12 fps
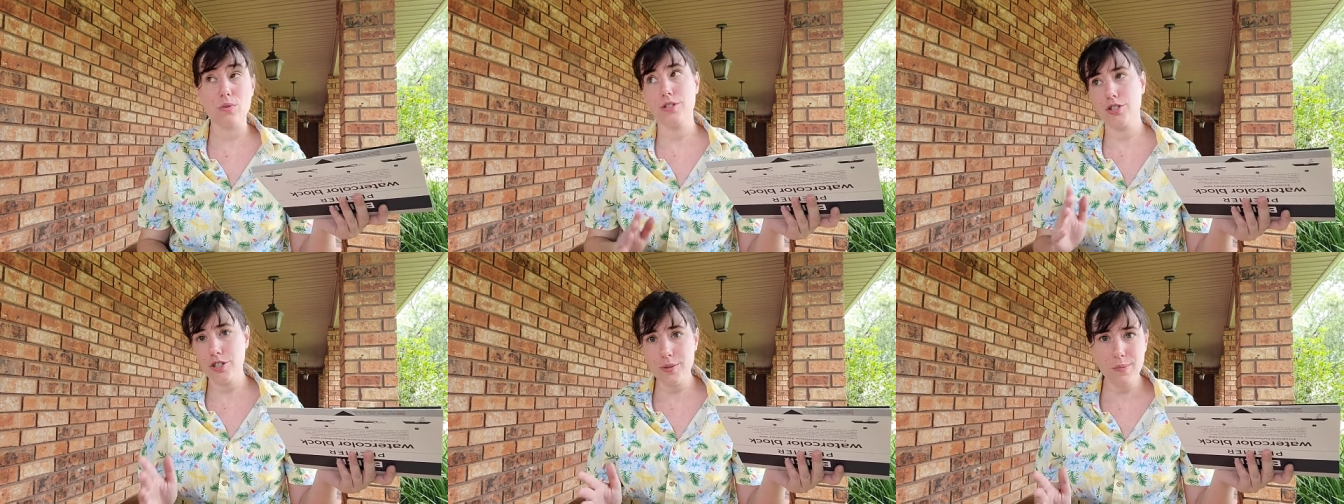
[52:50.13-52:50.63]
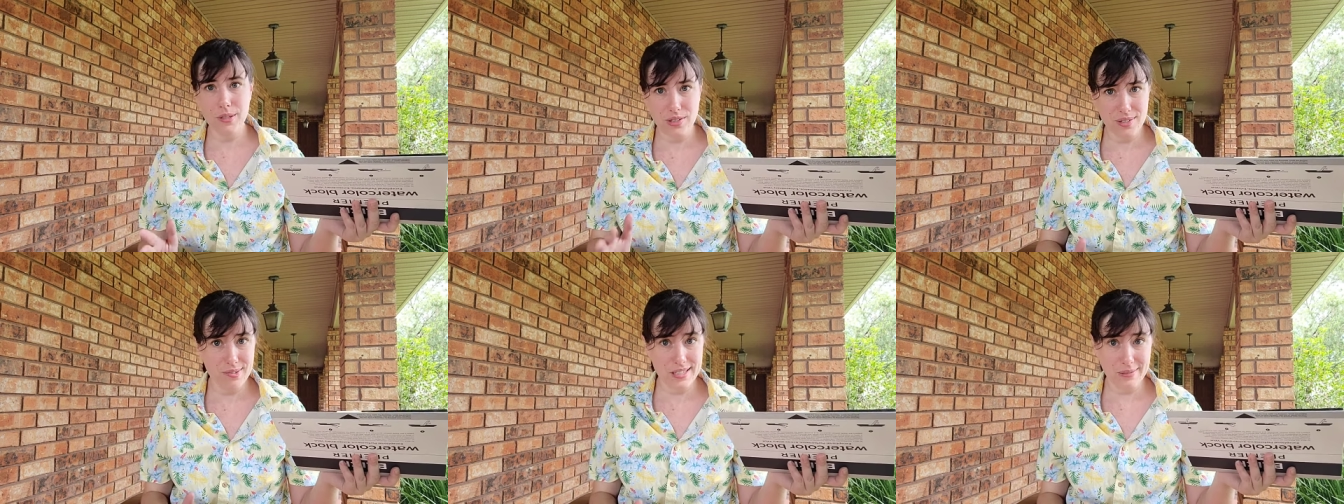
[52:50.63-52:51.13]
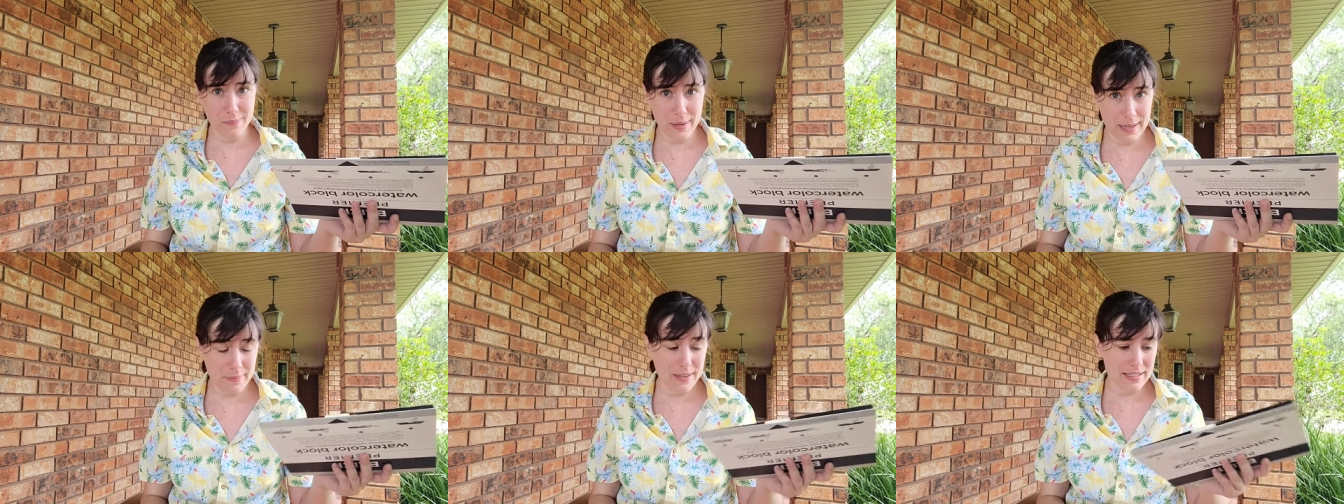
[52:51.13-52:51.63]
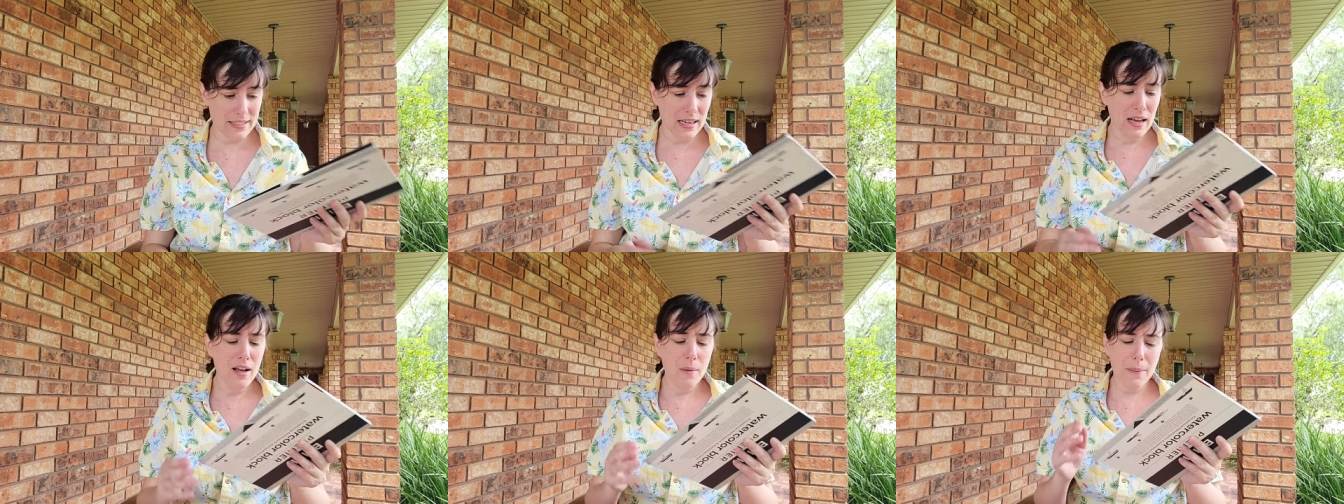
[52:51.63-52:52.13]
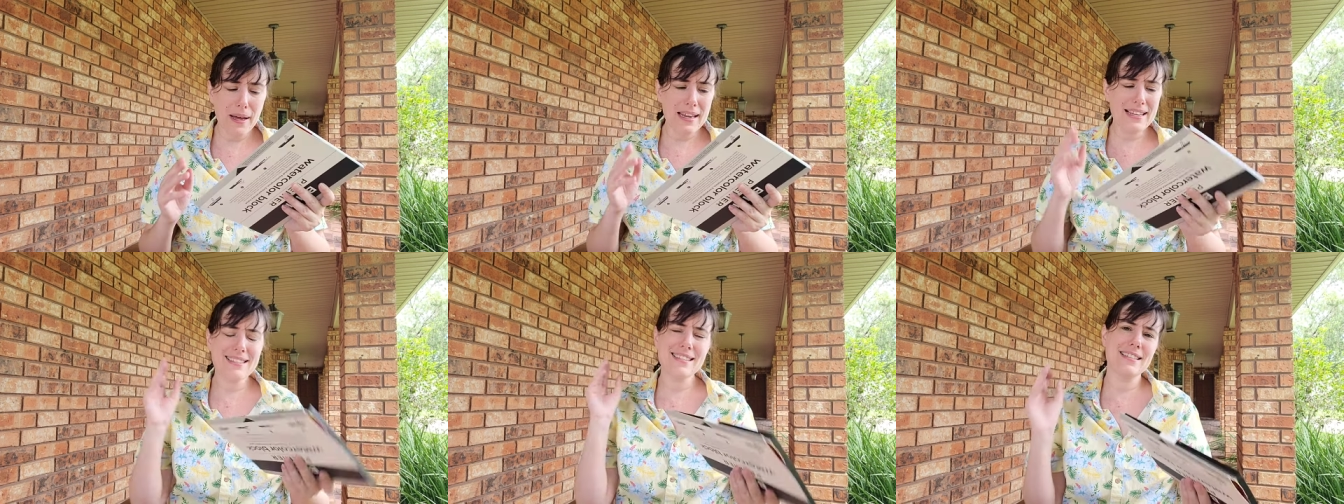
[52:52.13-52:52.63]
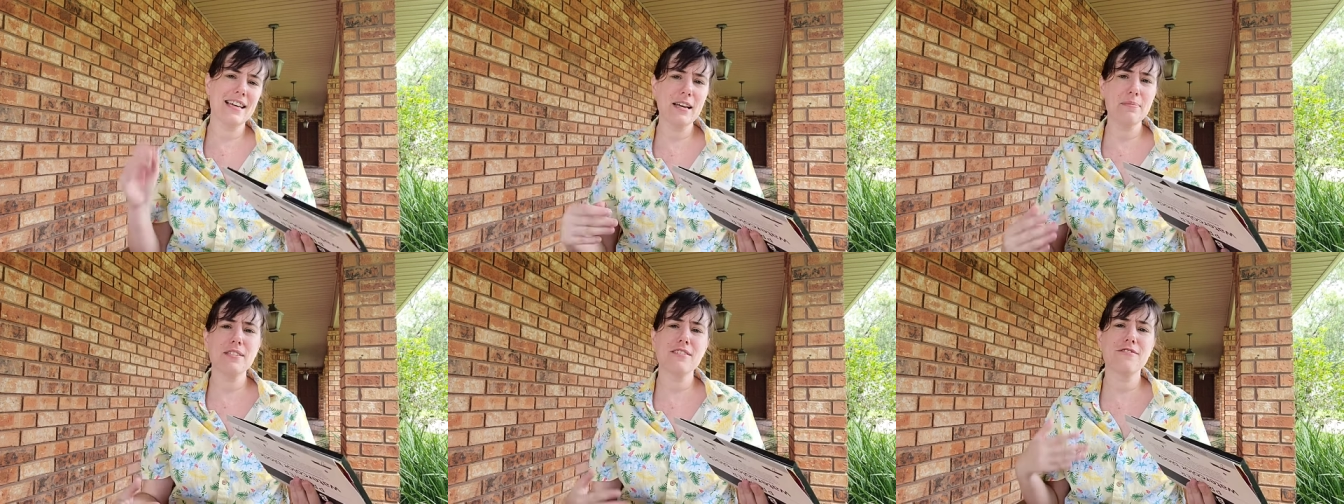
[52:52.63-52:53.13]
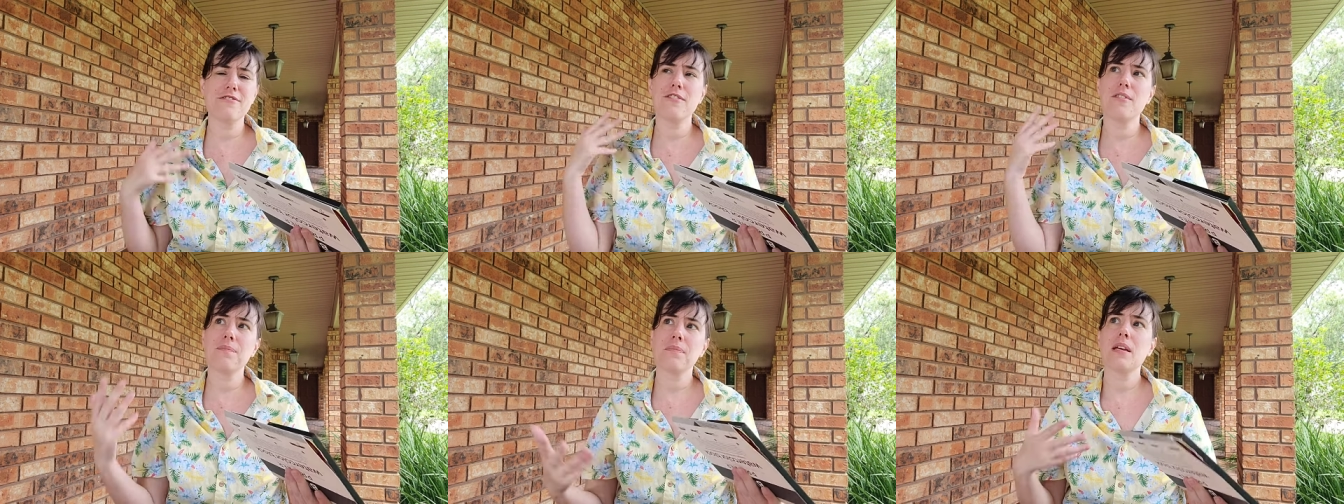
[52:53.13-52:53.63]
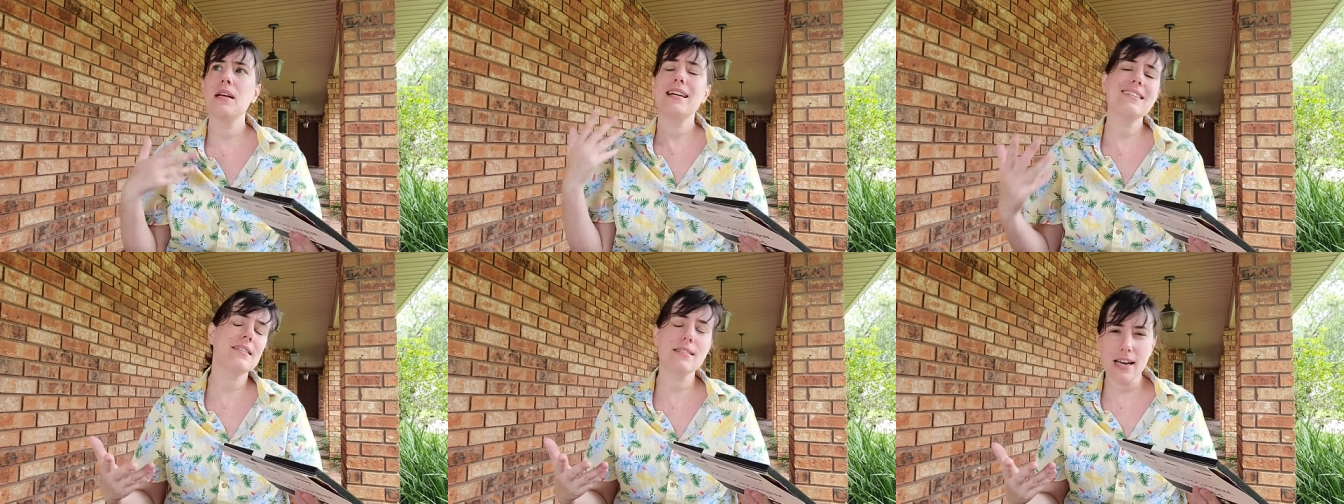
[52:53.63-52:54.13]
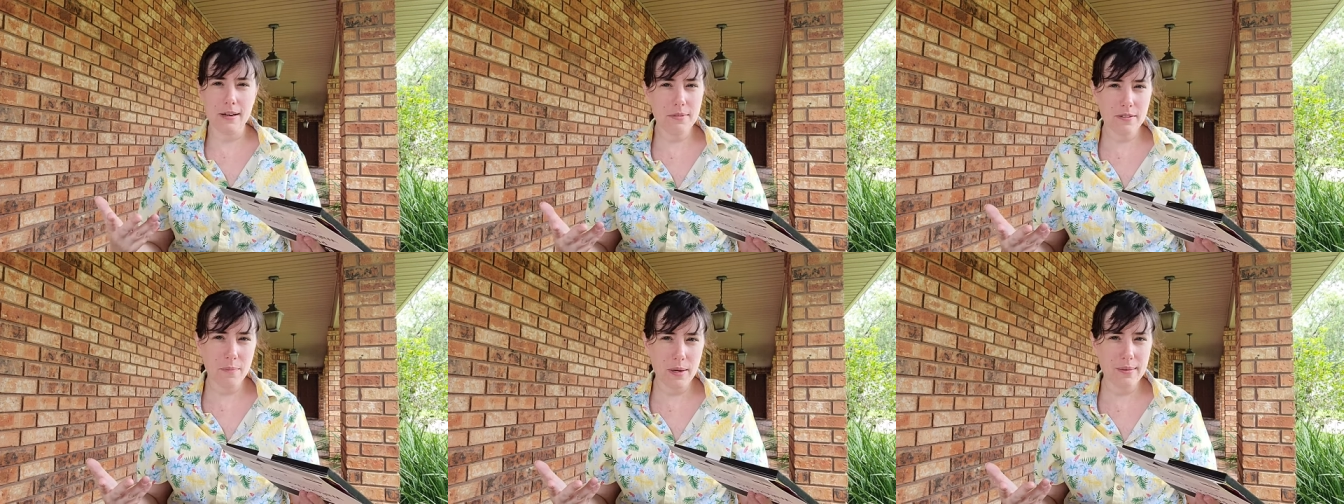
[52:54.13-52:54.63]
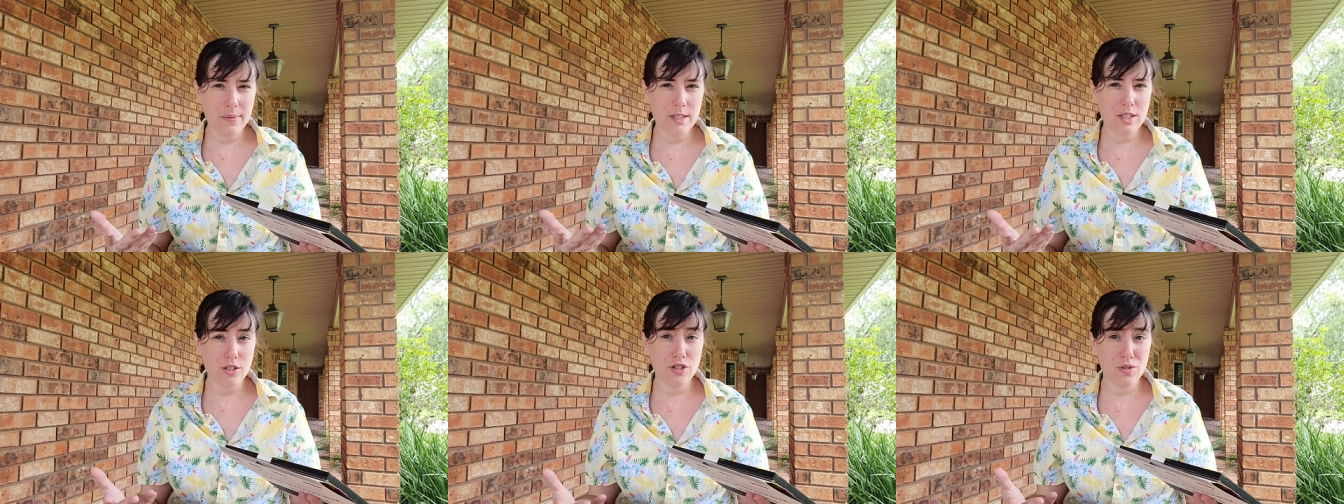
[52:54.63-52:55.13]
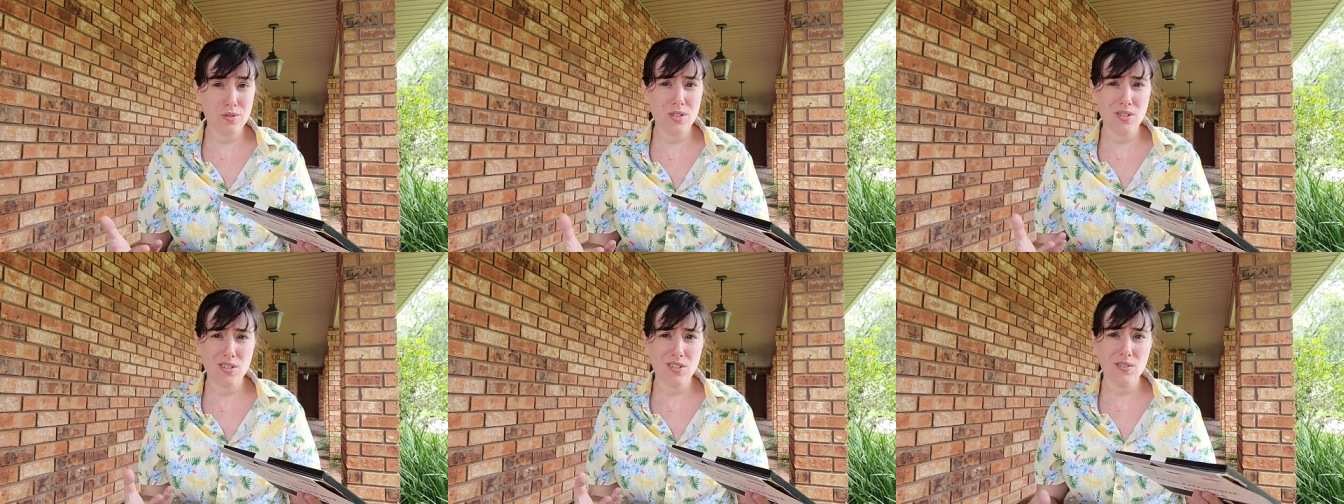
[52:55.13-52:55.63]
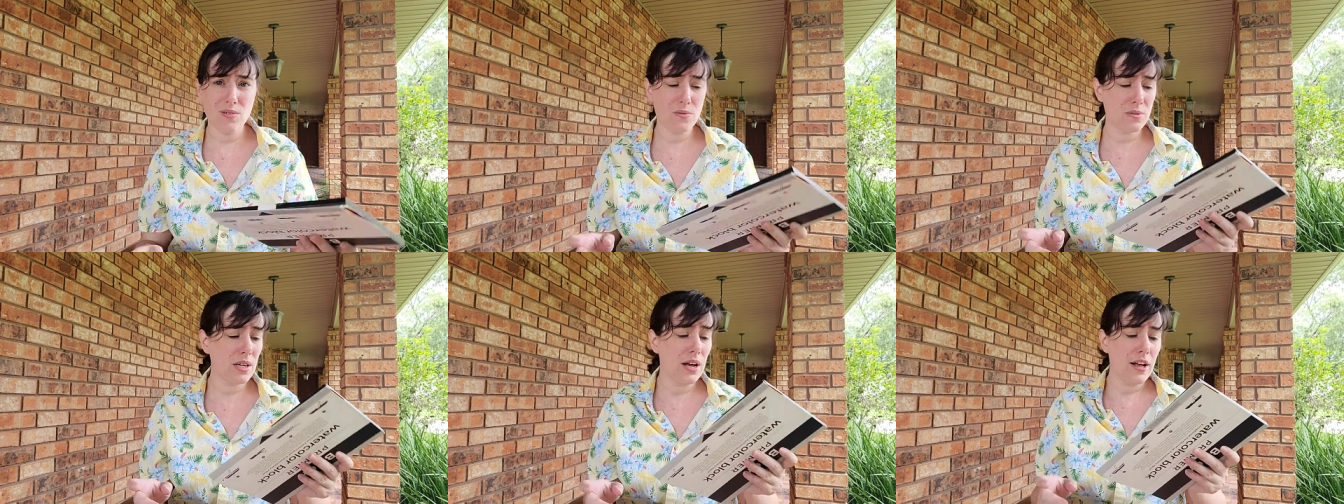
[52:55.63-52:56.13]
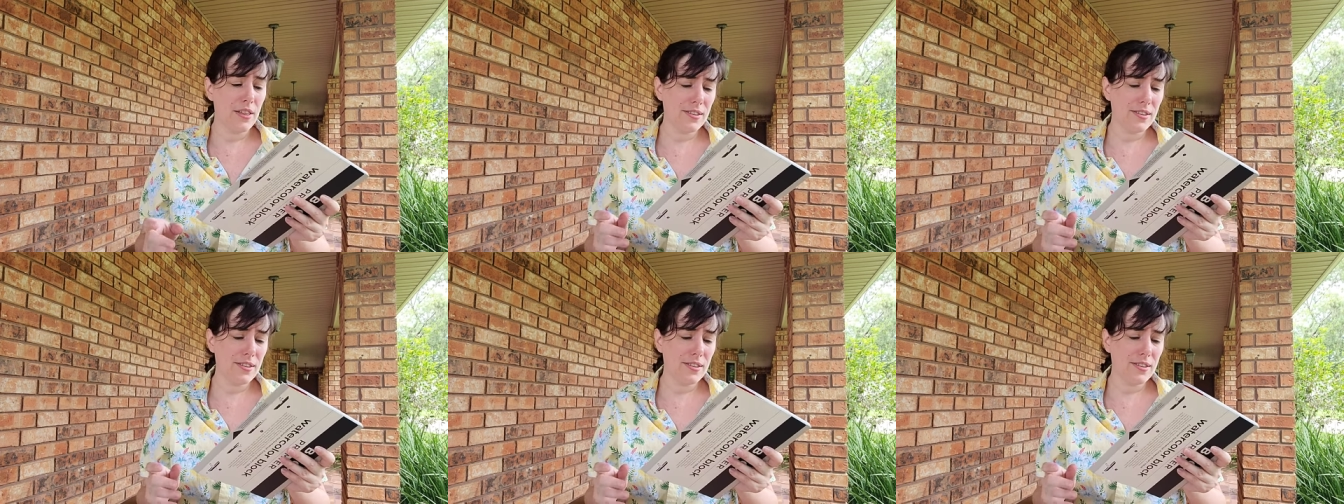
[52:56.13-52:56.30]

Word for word: or should be using pigments, but it's the types of pigments they're choosing to use.